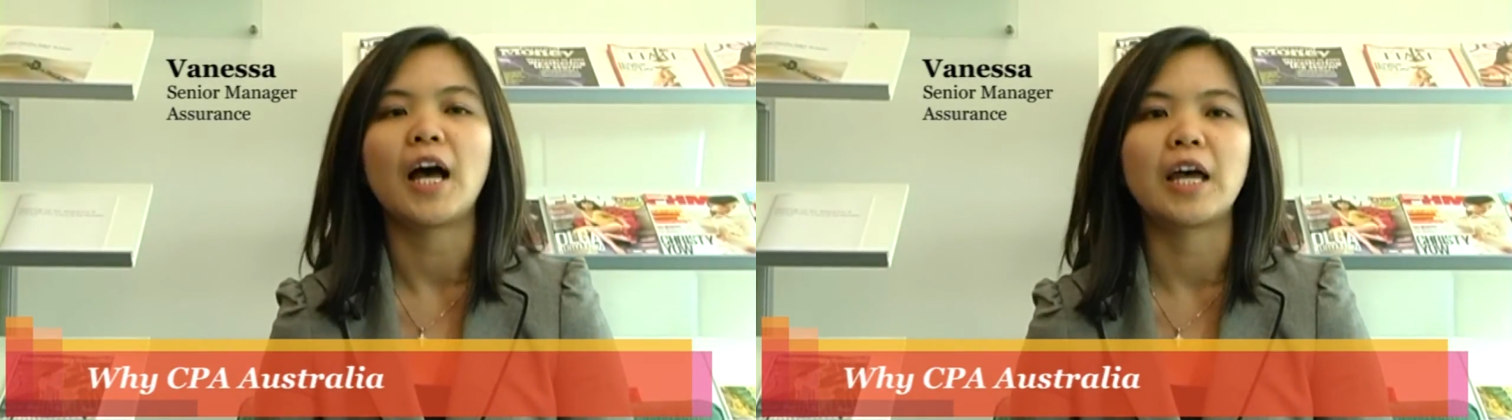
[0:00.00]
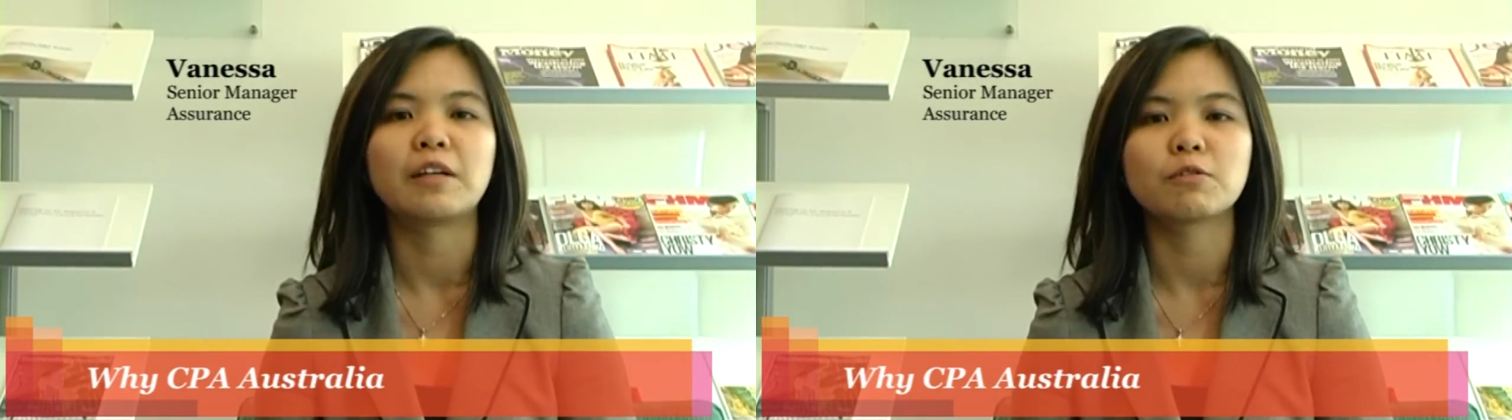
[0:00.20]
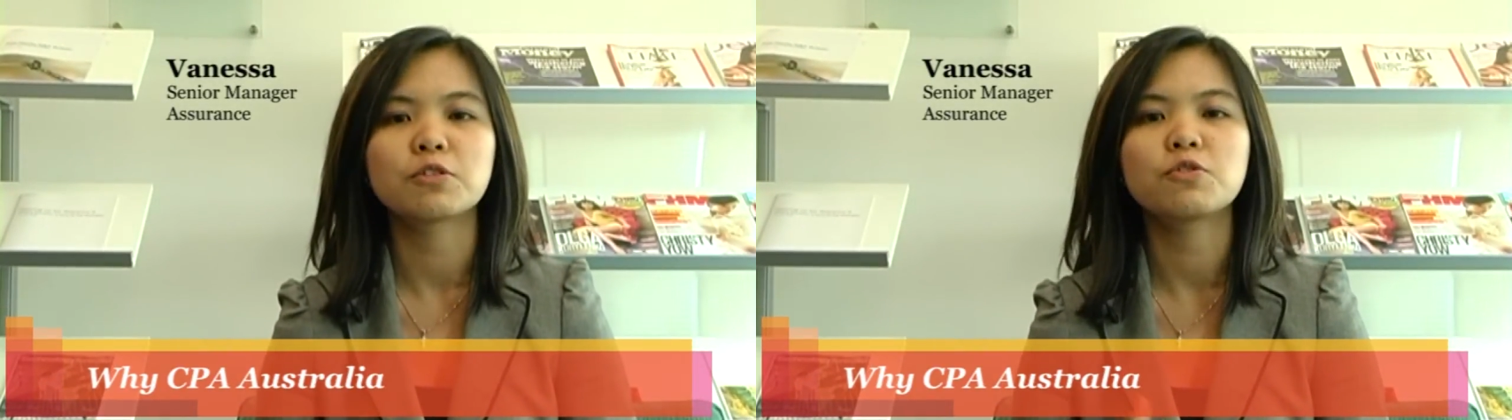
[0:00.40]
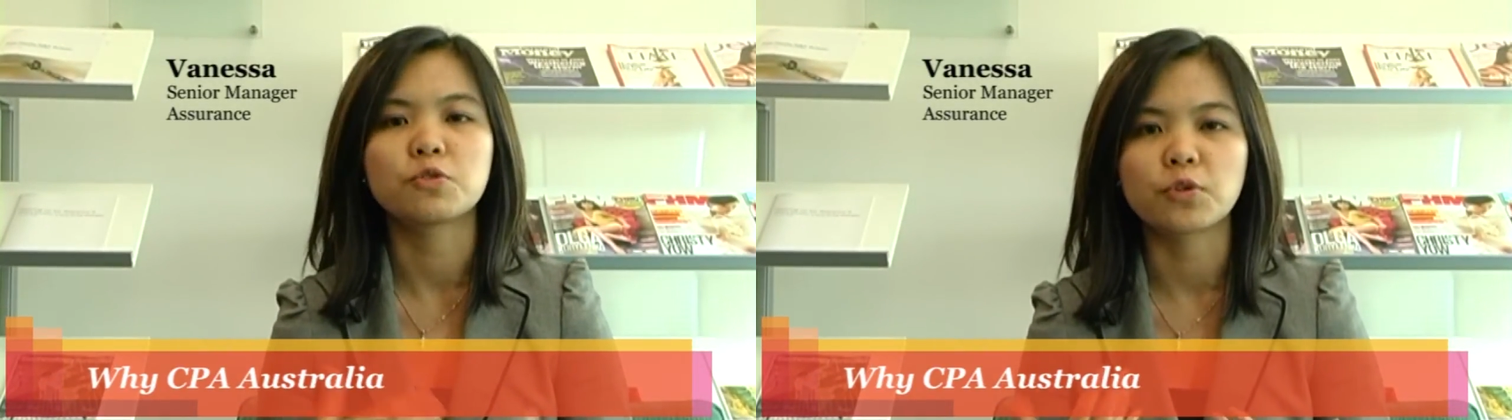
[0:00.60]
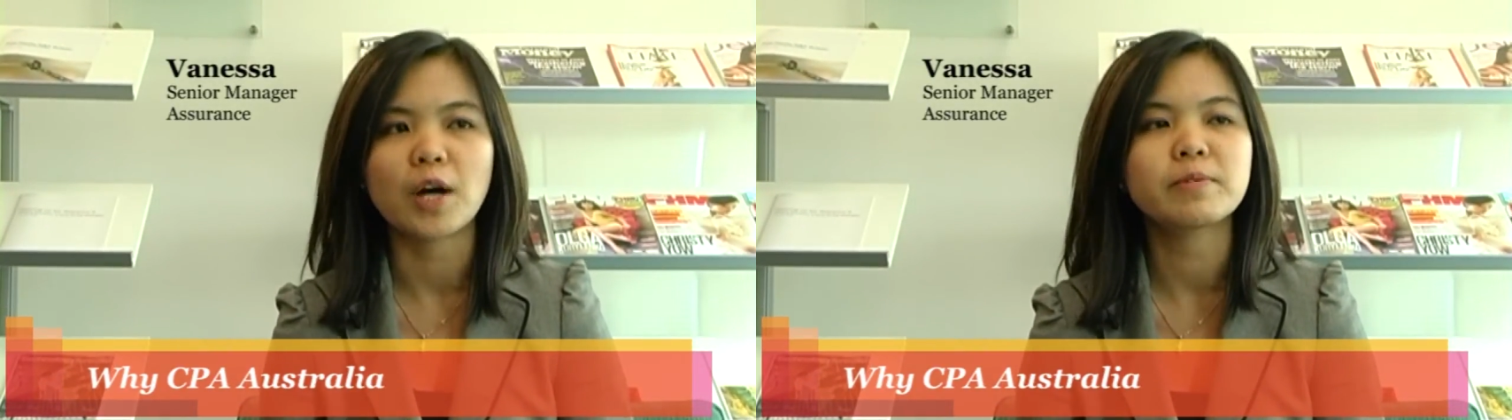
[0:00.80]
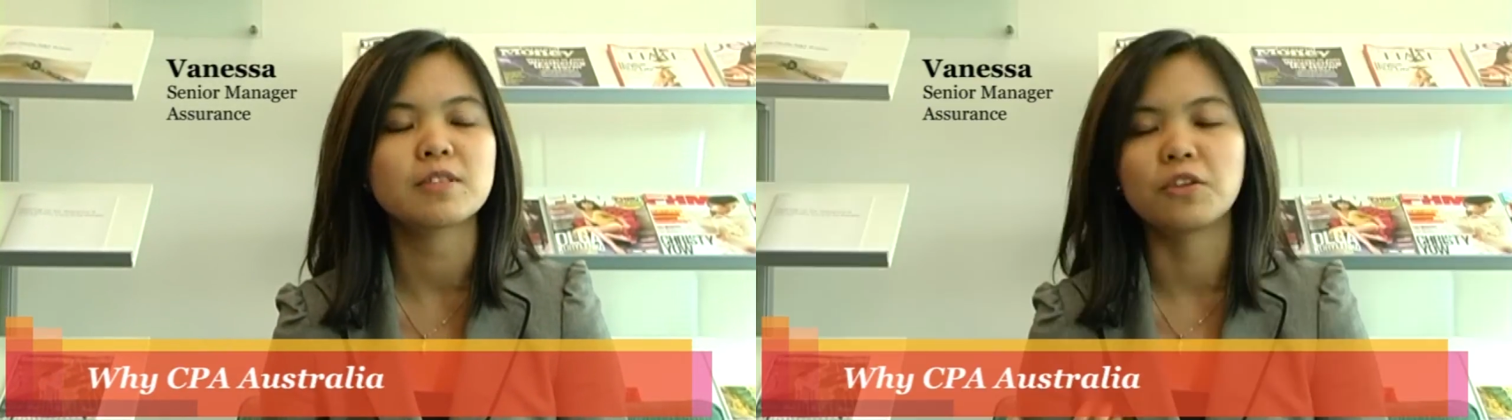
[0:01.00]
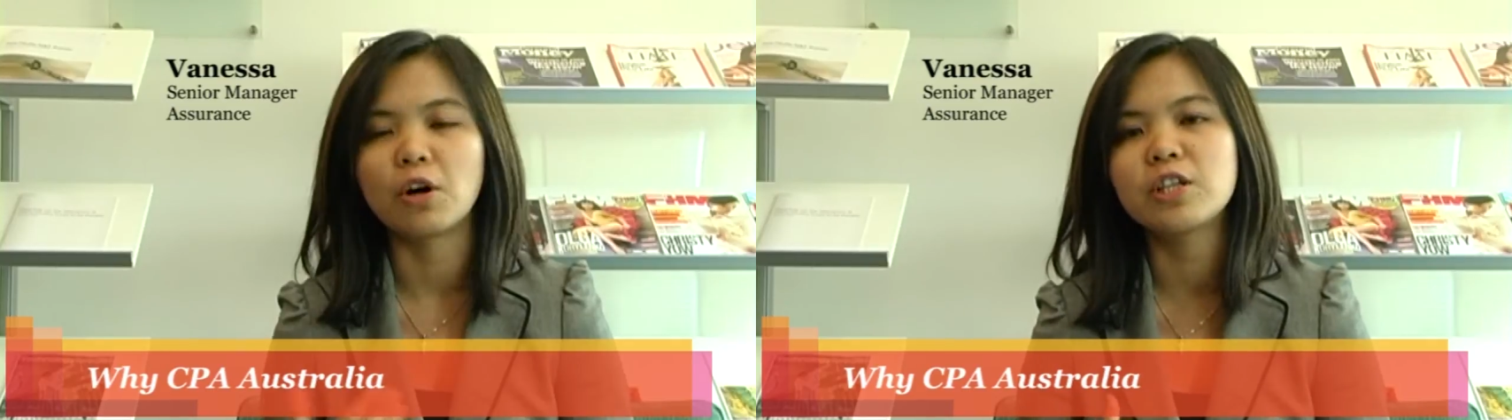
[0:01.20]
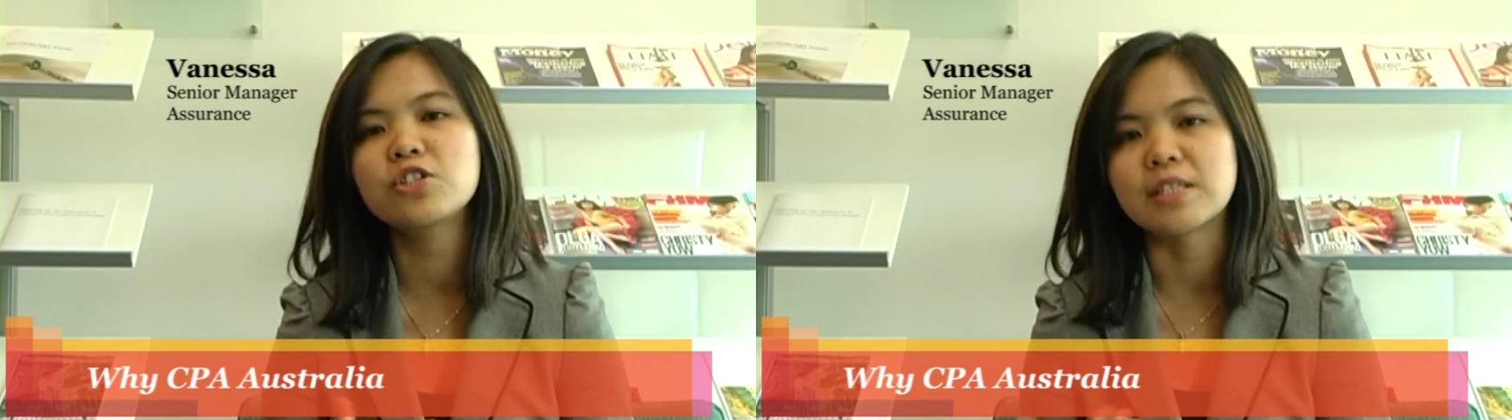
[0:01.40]
and also to grasp the
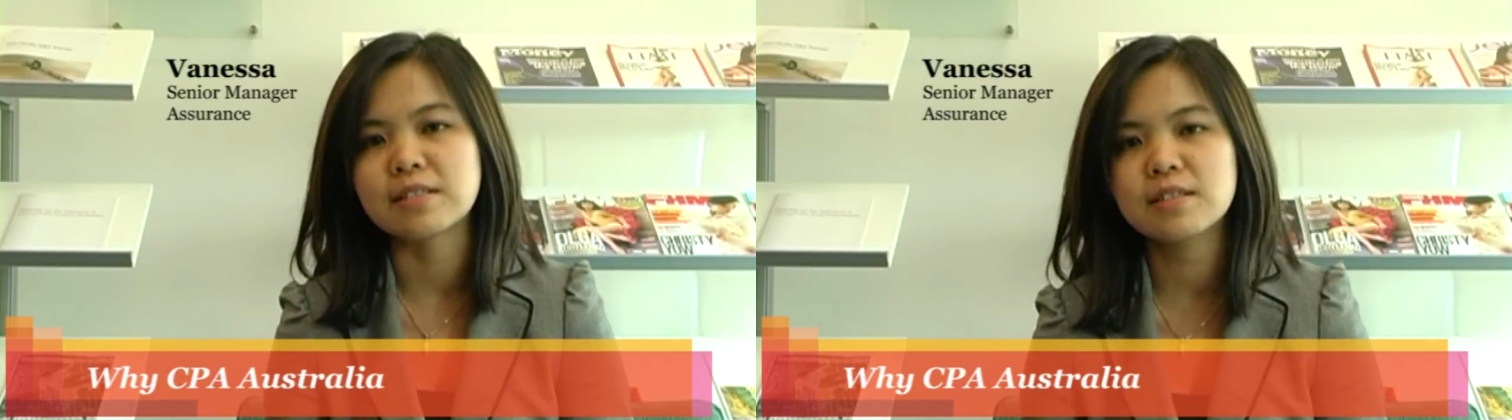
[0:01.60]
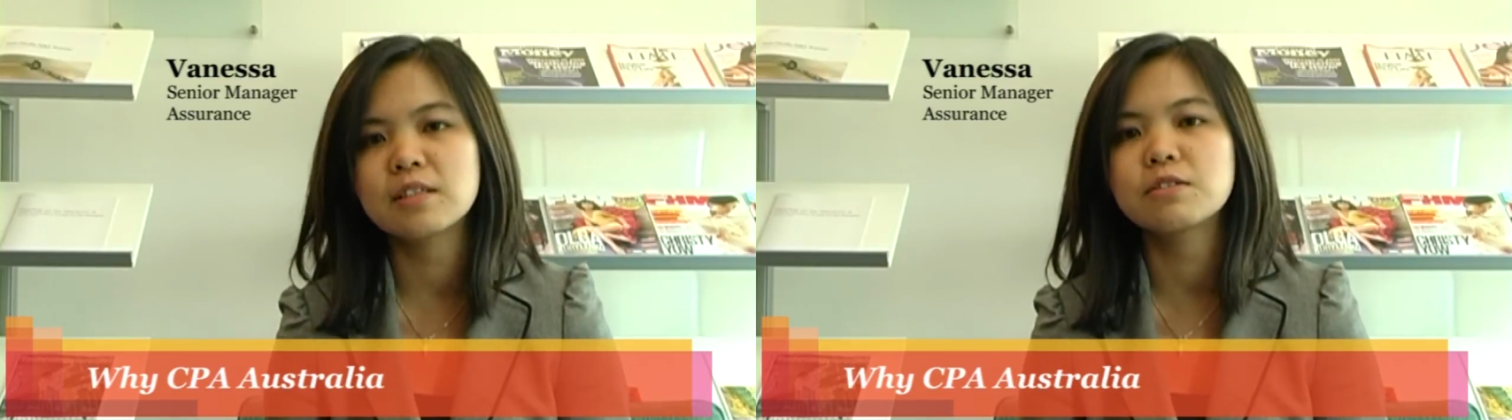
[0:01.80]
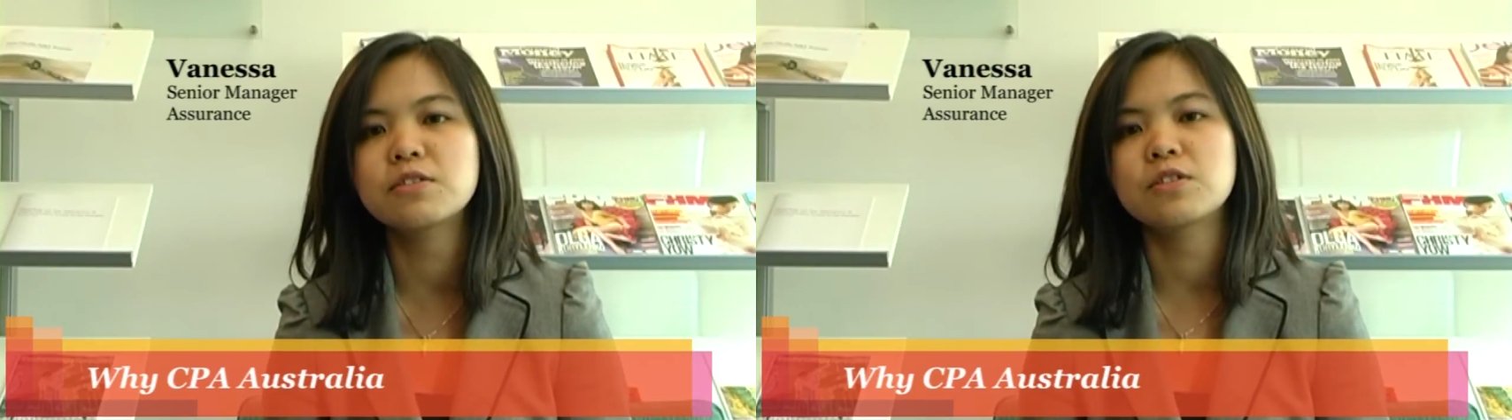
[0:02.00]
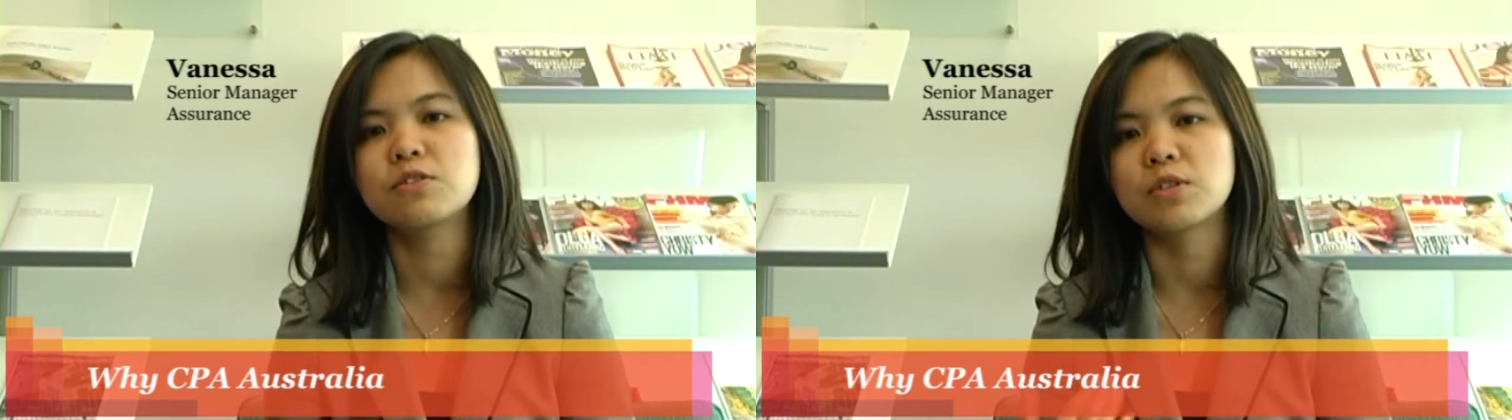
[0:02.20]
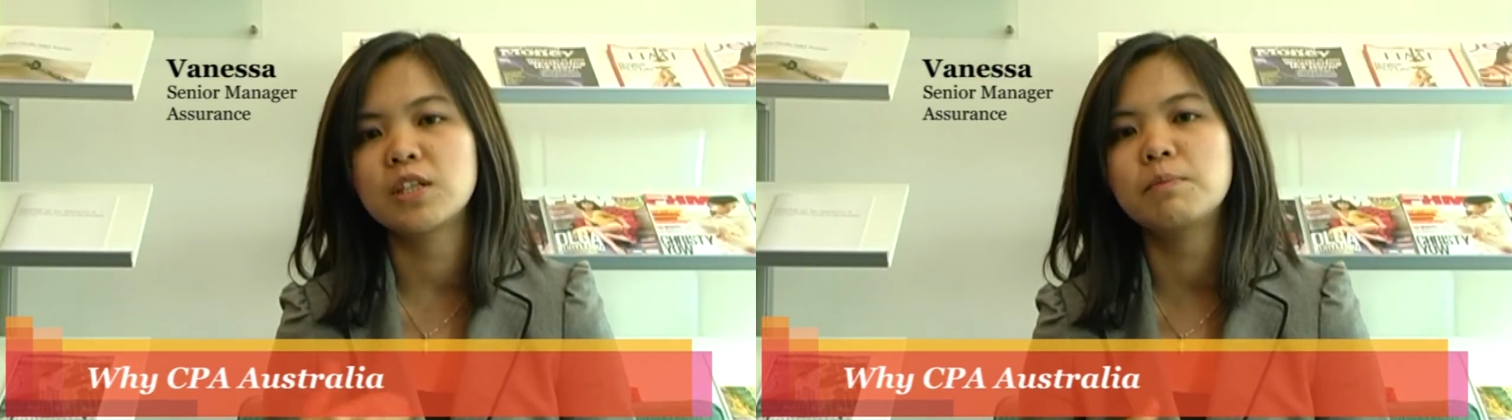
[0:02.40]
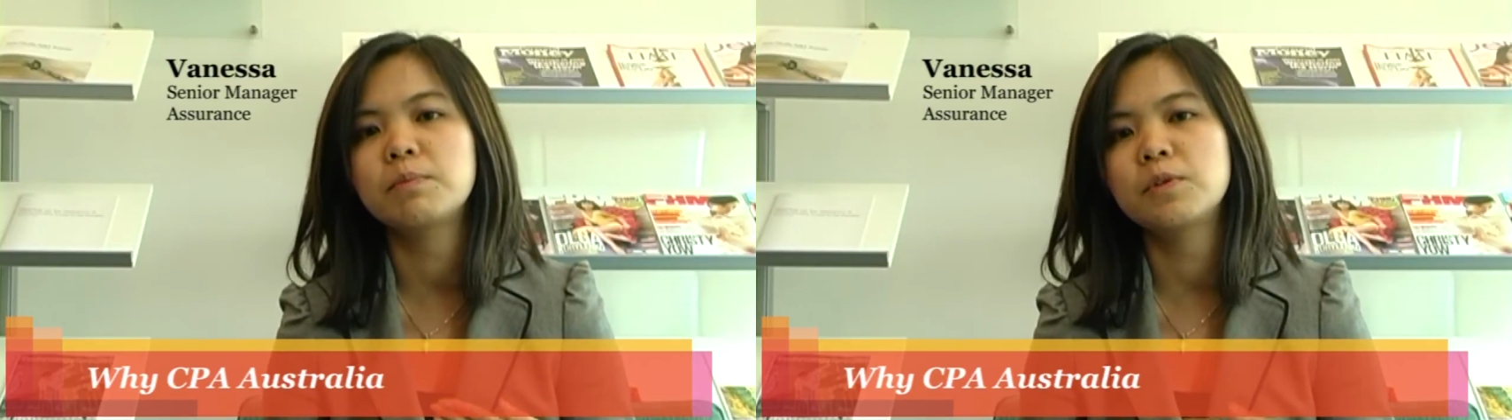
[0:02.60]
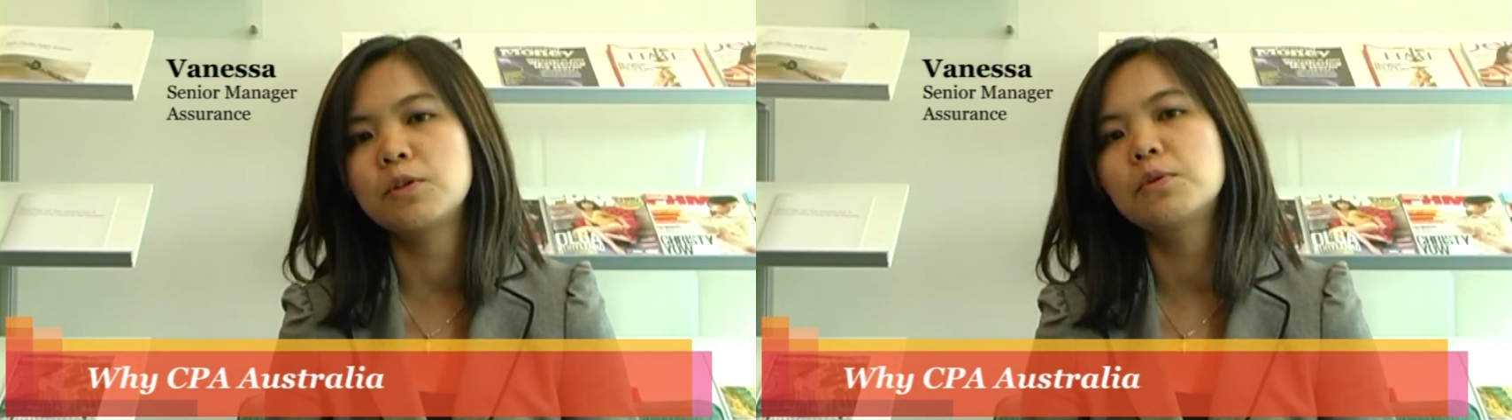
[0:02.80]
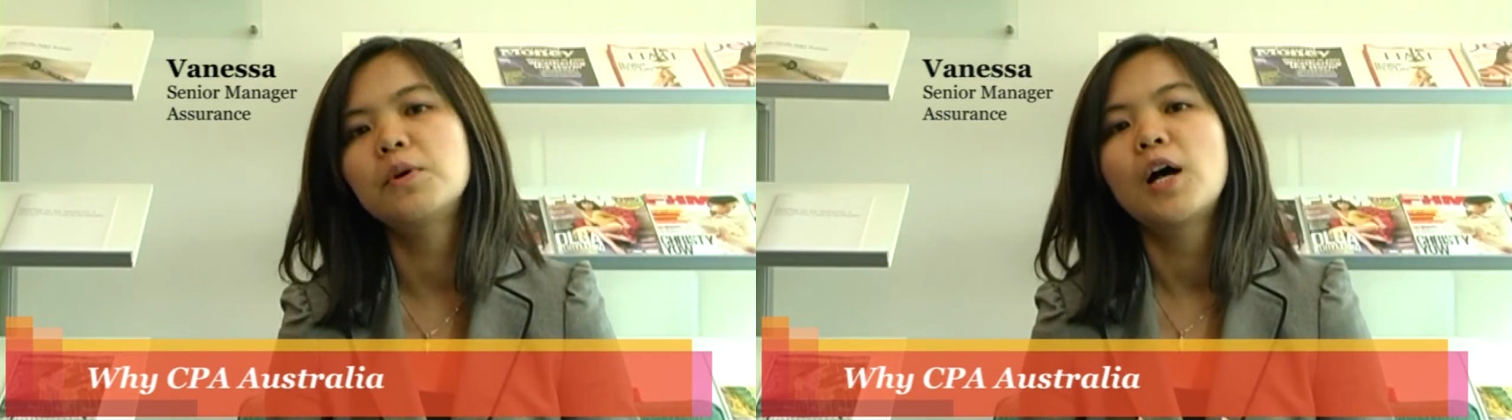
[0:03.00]
knowledge and skills to keep
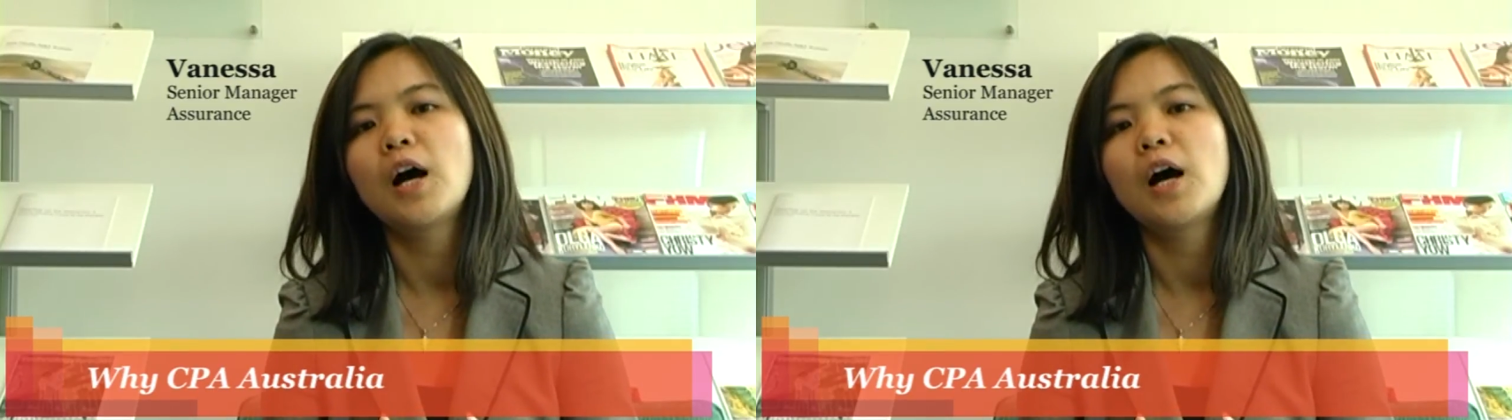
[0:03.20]
you